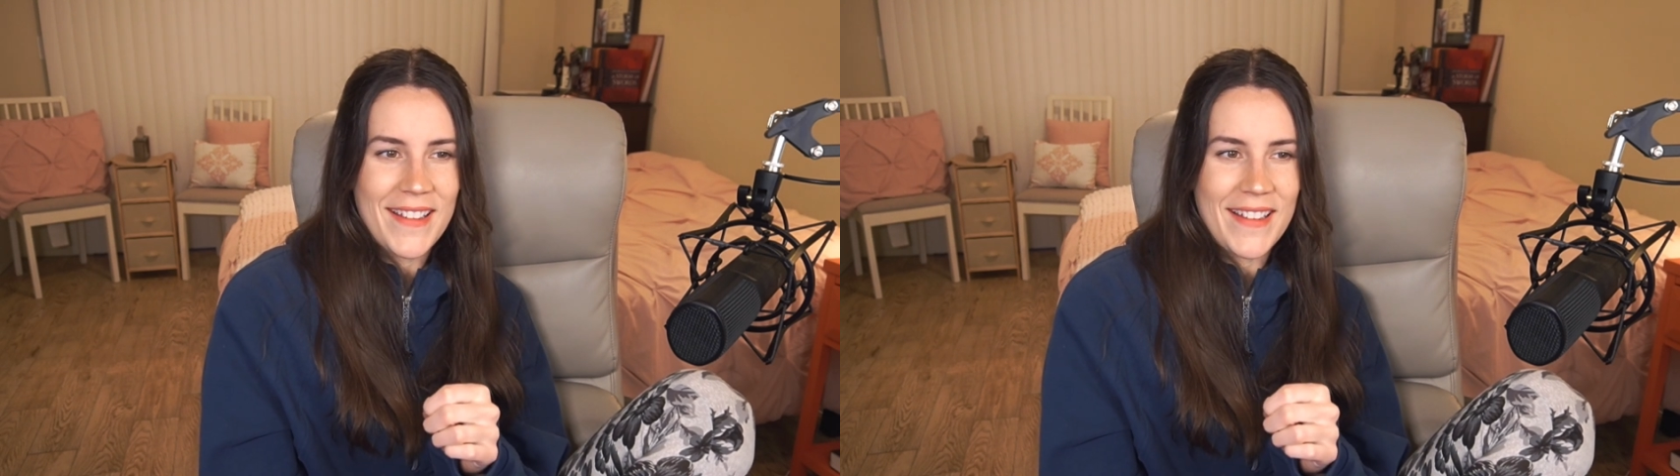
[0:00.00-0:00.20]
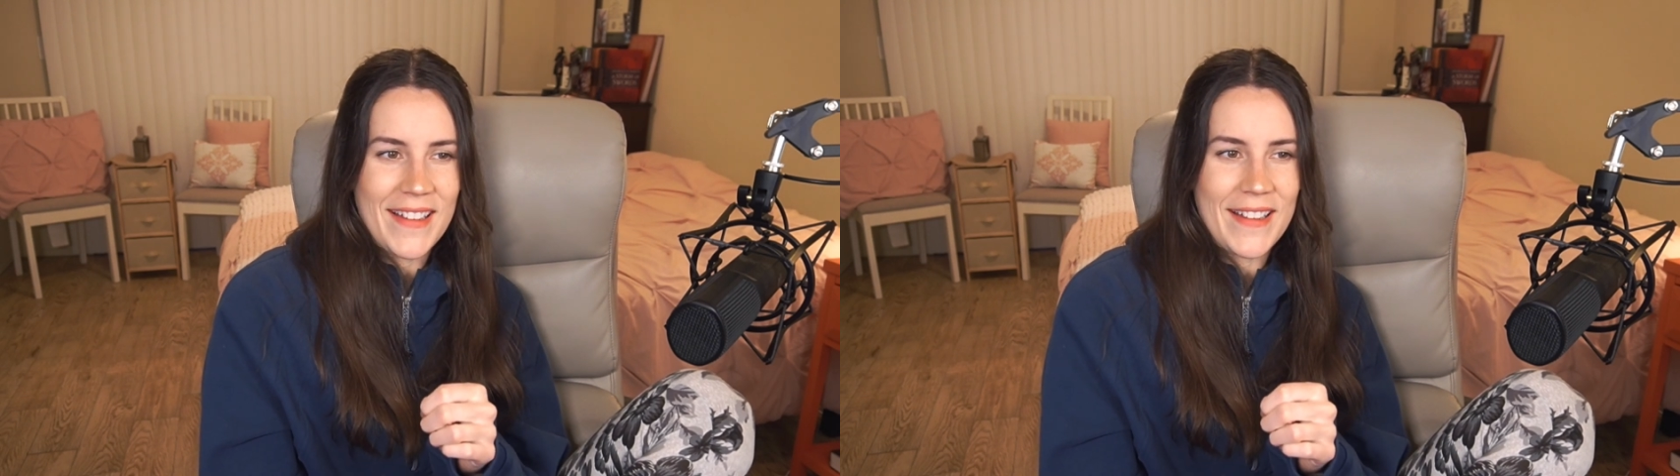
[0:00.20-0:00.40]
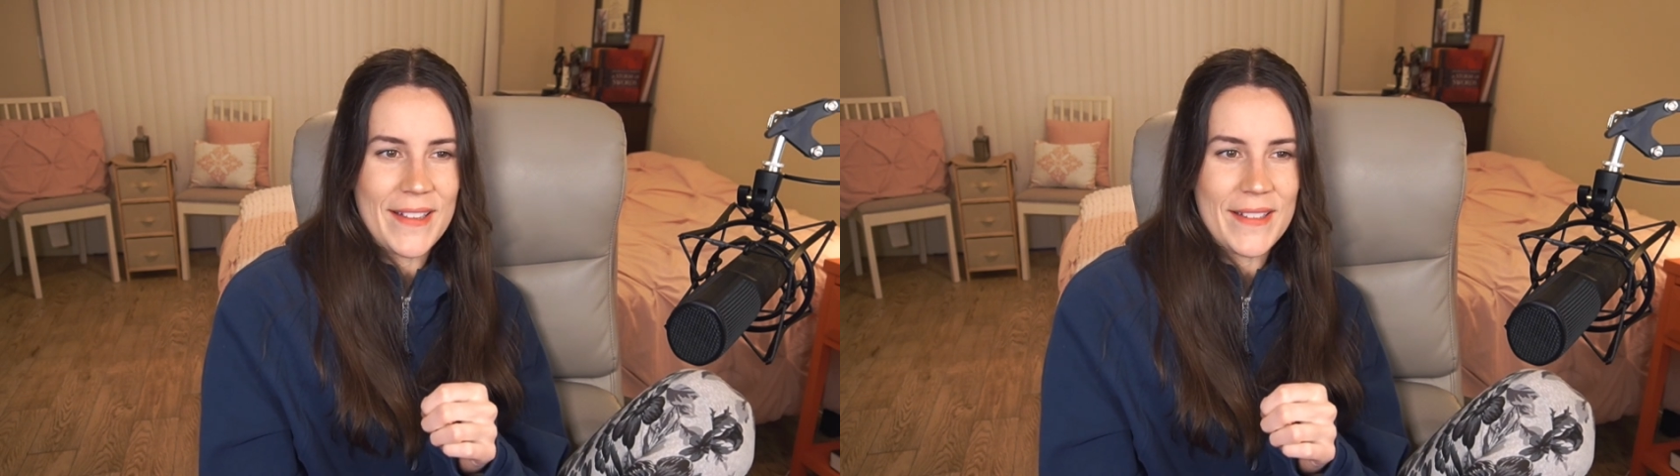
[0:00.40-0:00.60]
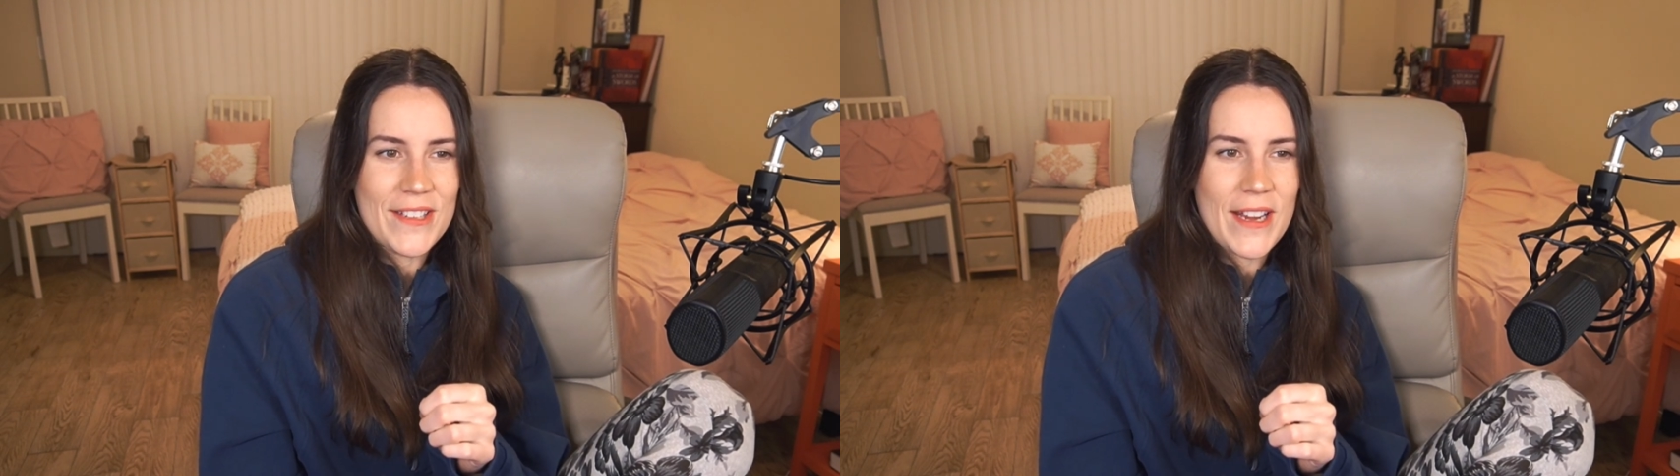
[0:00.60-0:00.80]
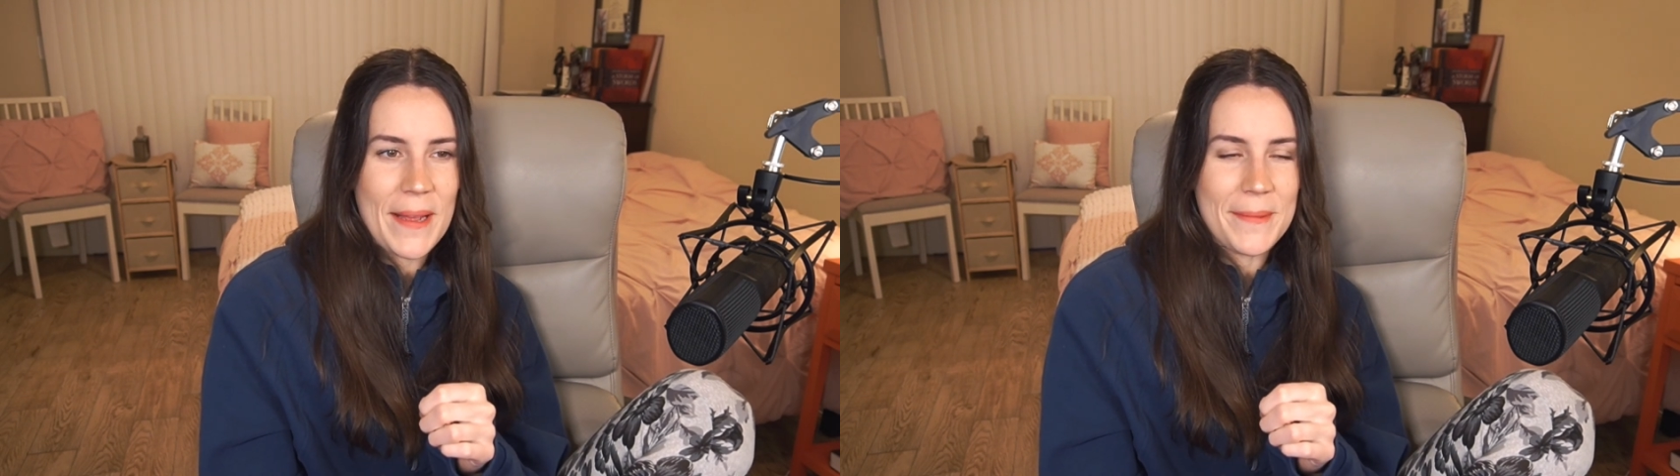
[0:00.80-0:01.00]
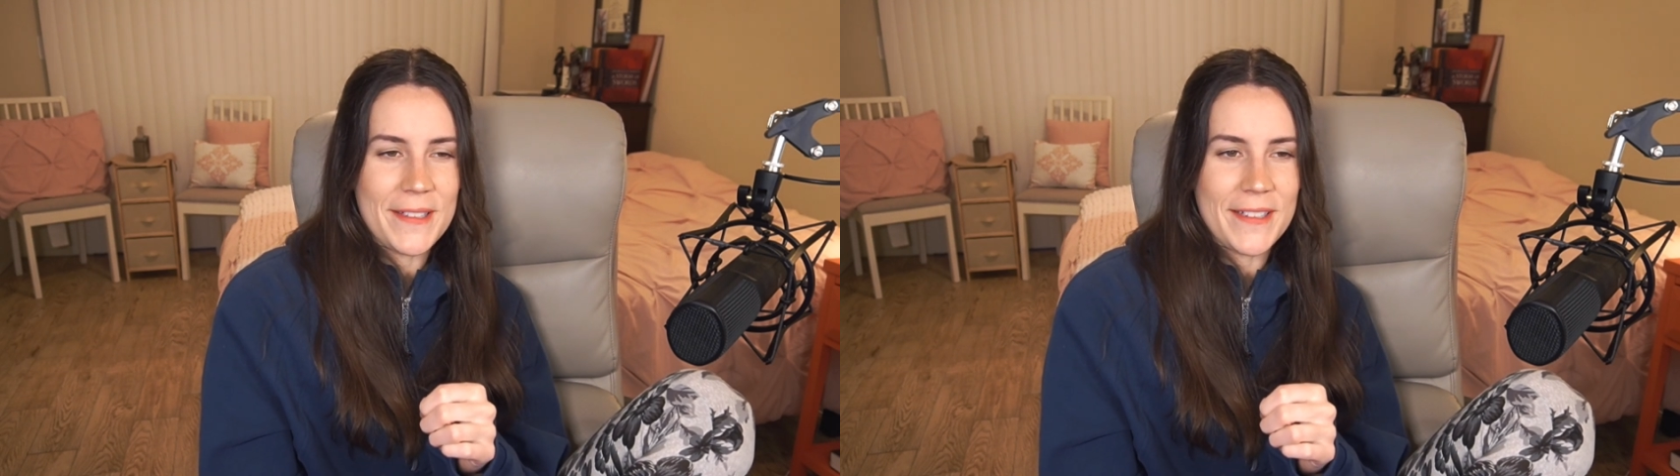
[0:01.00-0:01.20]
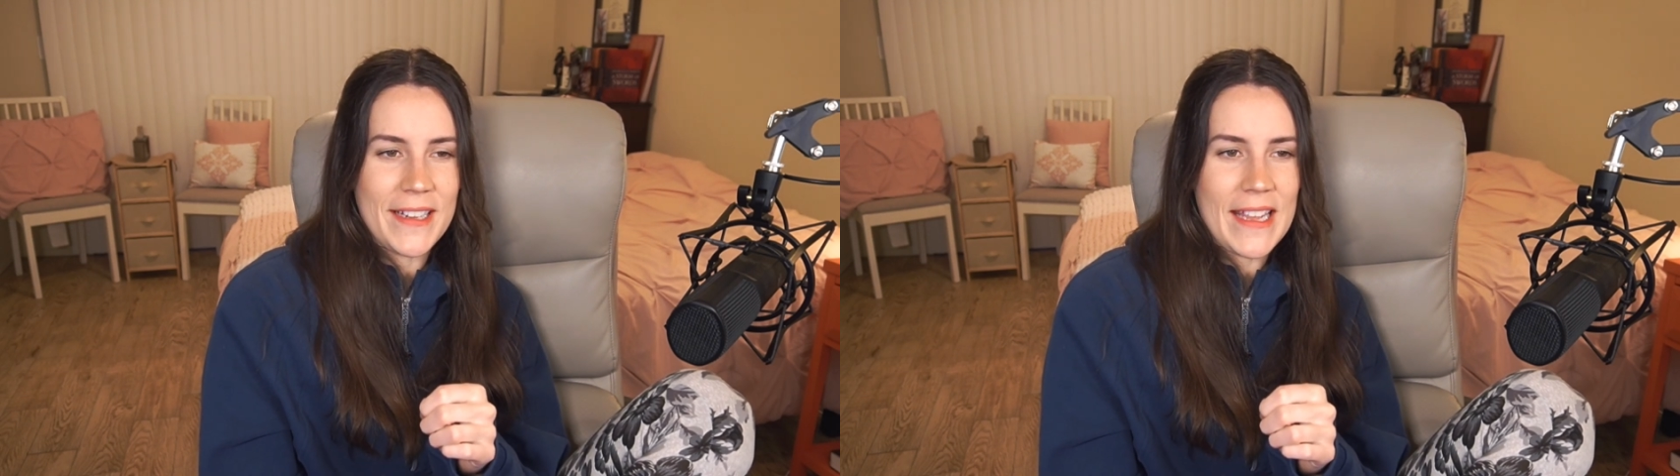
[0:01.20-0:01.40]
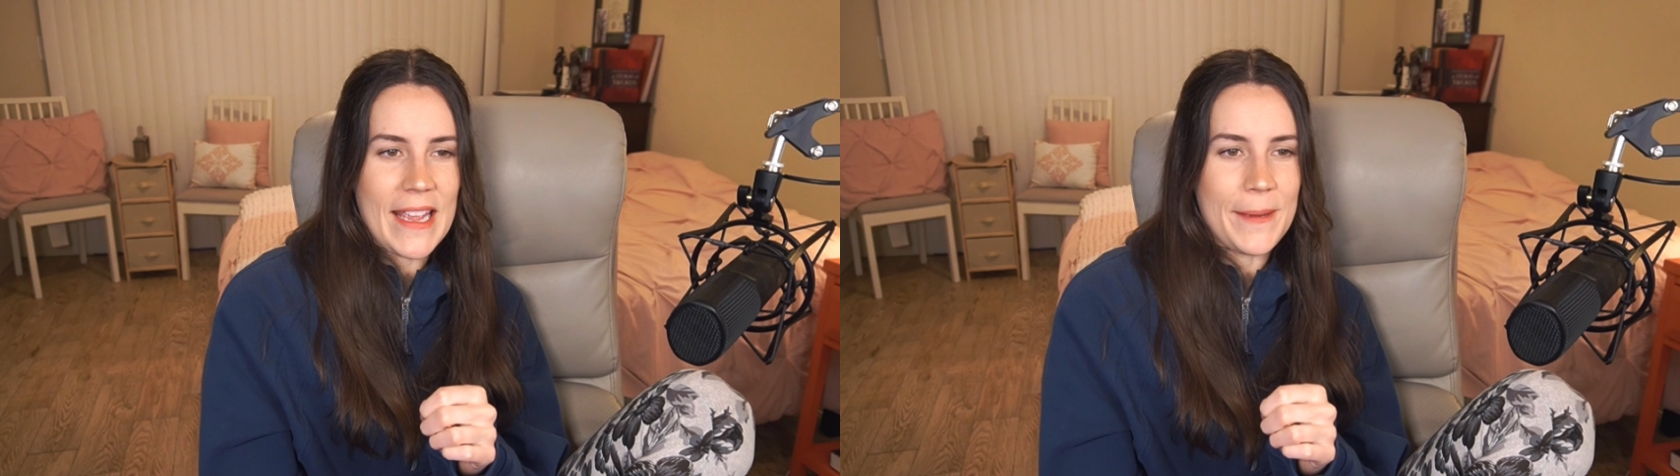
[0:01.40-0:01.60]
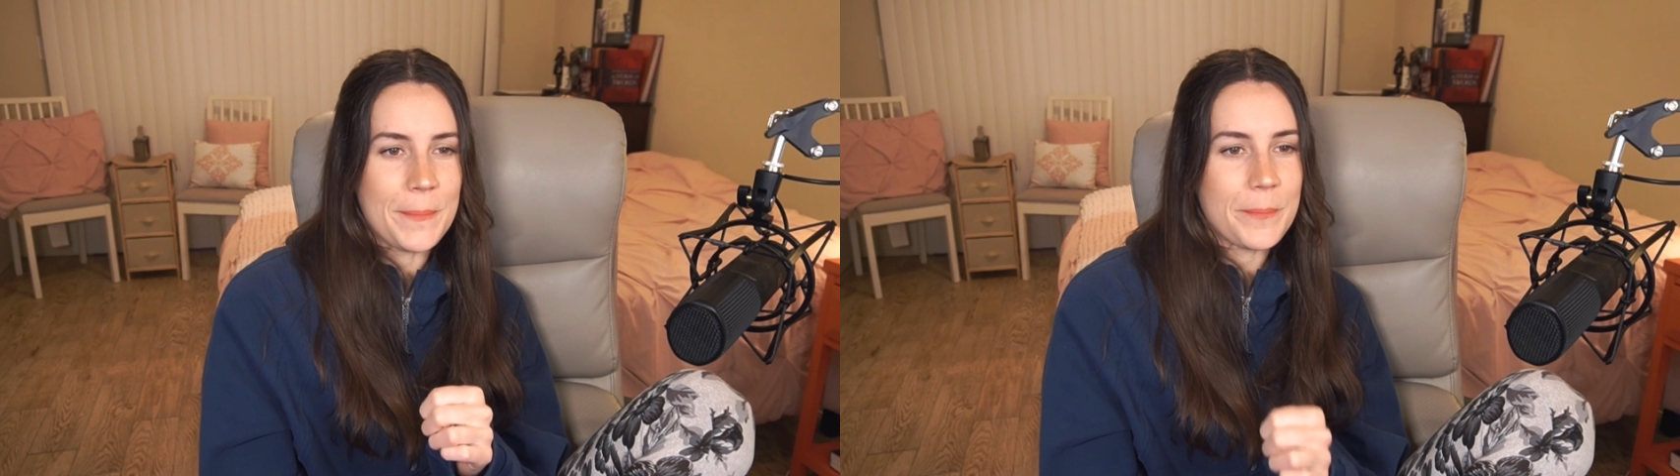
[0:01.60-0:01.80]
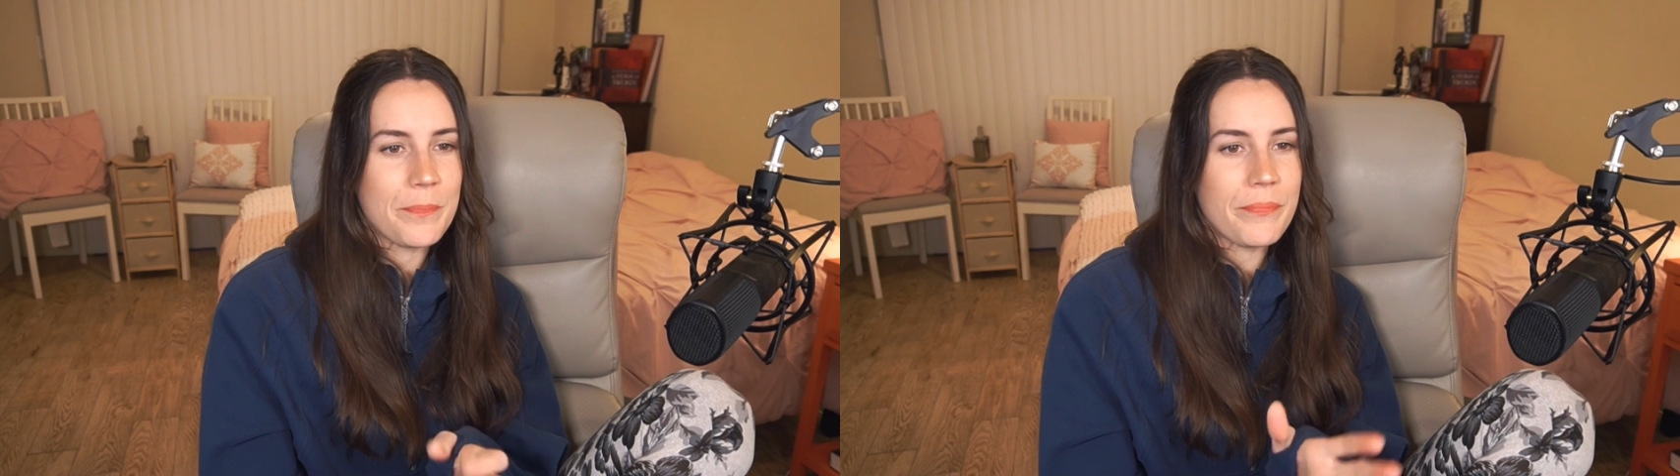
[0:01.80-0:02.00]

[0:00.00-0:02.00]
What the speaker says: chapter 8,